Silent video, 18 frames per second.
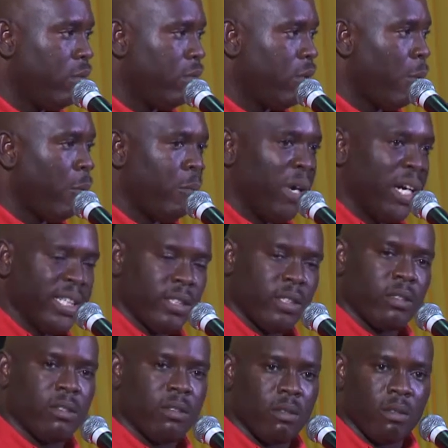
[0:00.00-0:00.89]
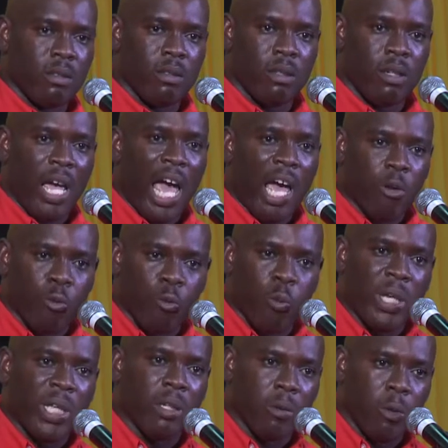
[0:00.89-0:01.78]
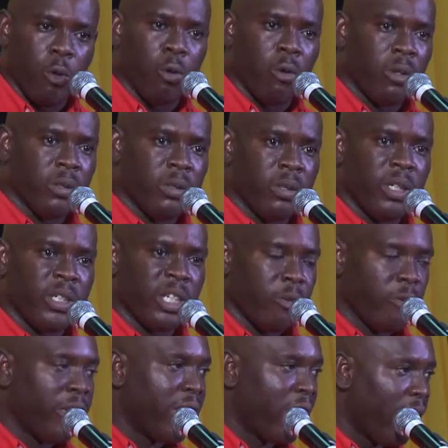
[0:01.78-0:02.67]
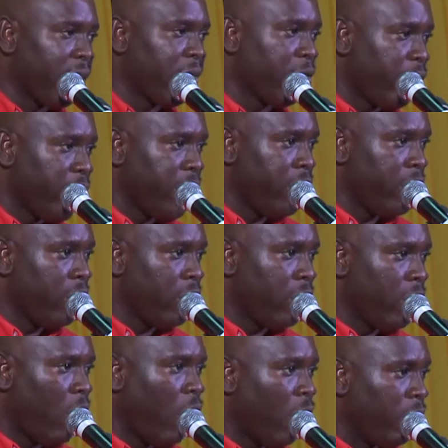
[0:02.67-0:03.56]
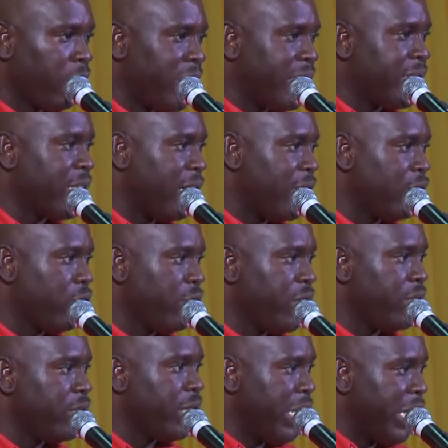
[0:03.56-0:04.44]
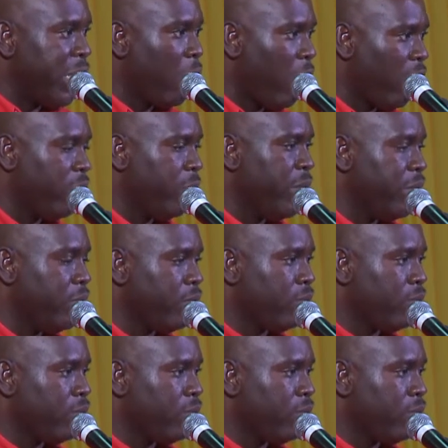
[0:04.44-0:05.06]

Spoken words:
must and will own the recovery of this country's economy.